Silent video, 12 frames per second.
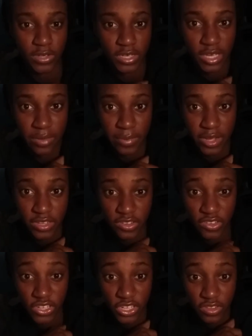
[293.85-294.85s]
get my
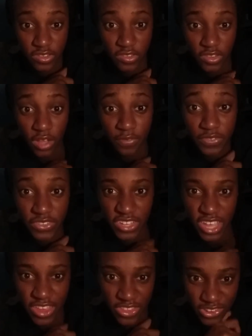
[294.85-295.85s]
stuff
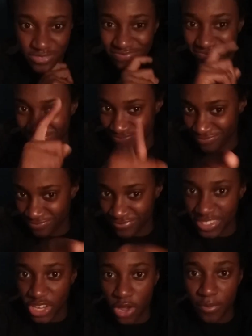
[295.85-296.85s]
together.
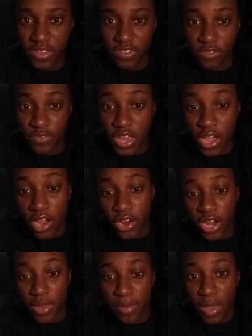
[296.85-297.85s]
Caught myself.
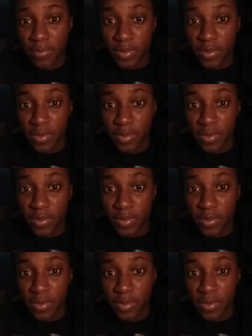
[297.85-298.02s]
Alright, bye